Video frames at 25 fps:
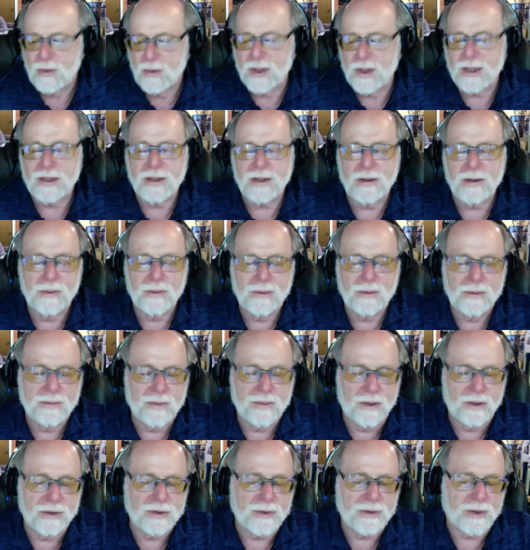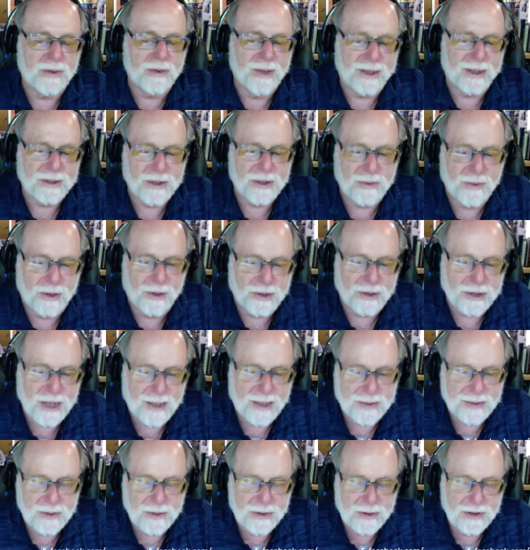one of the most requested
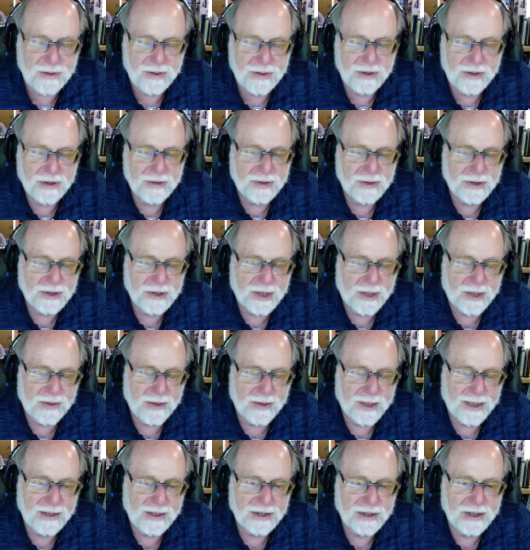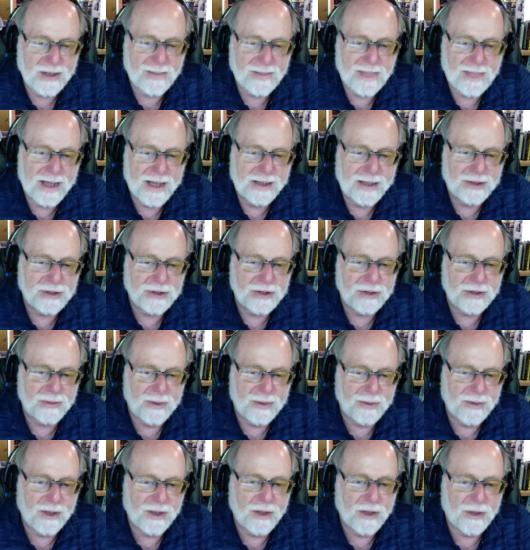workshops we do at Jewish Sacred Aging is
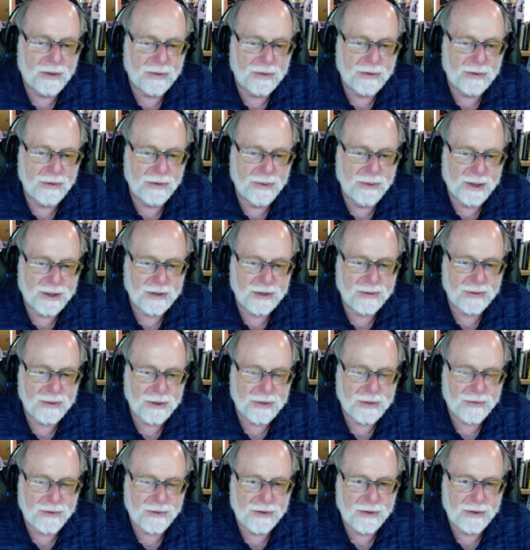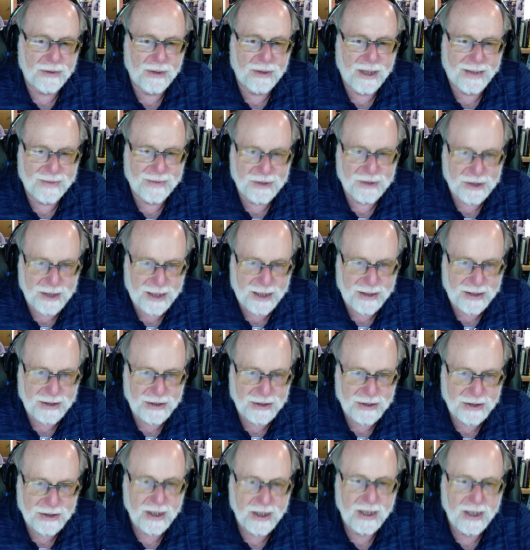what we call New Rituals for New Life
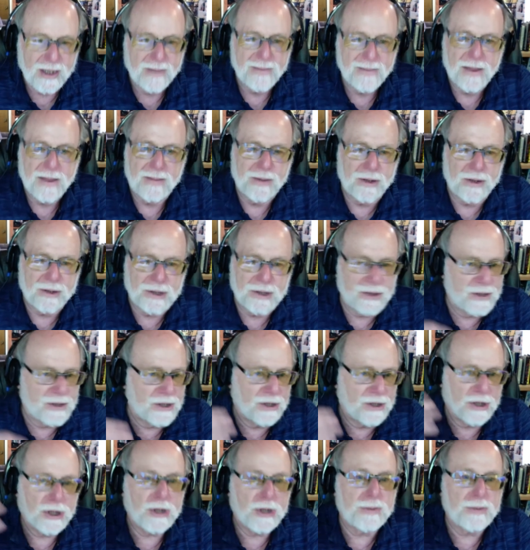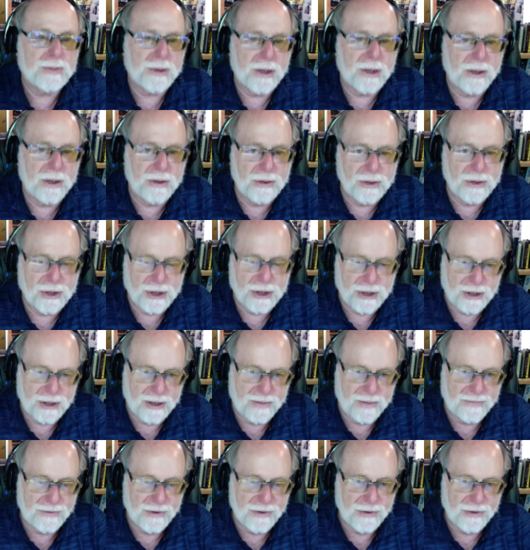Stages, because there's an
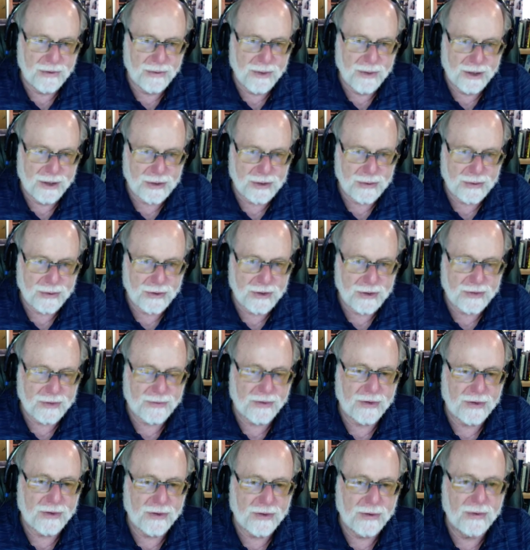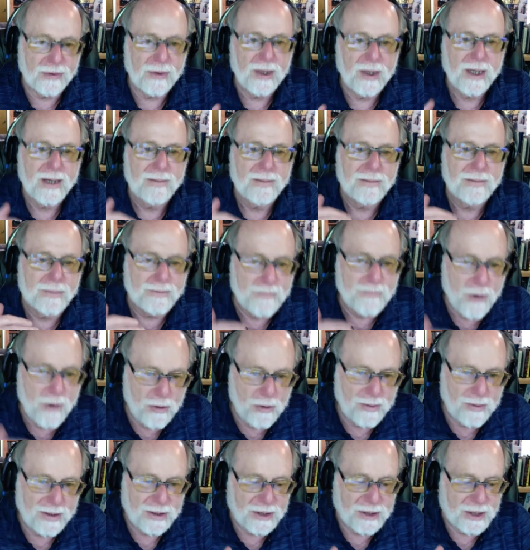explosion of new rituals for new
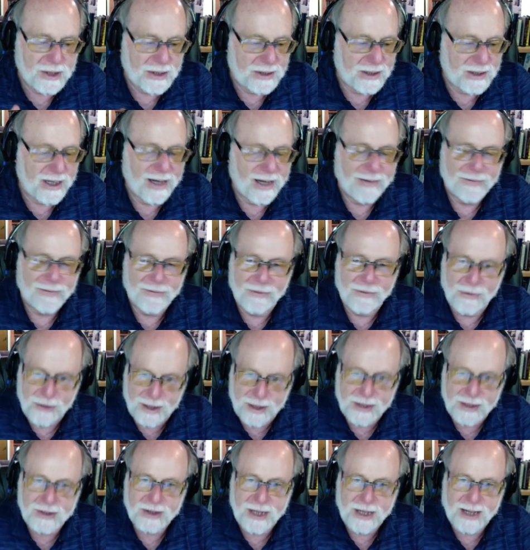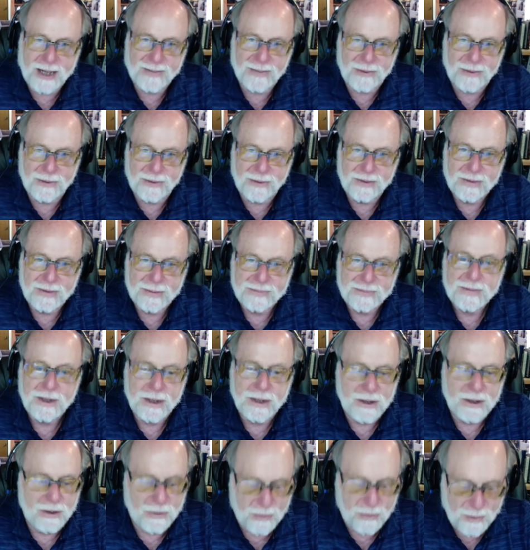moments in life. For example,
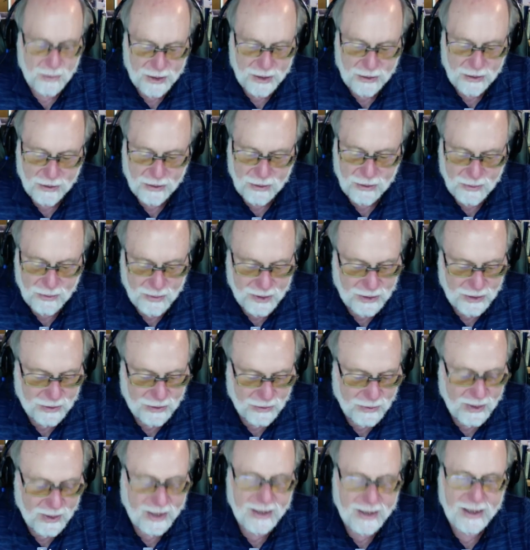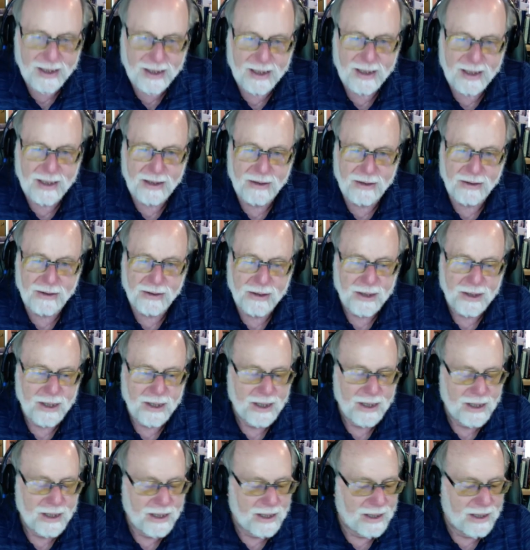you know, what you're what you're writing here.
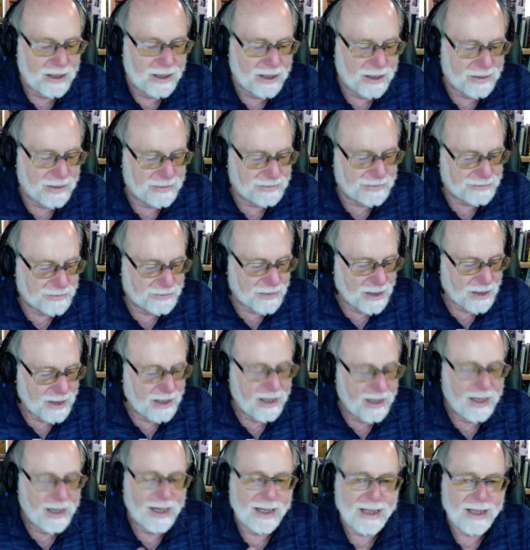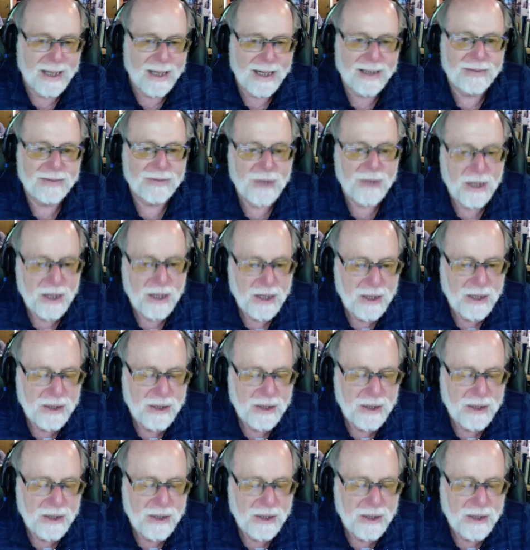Um, again,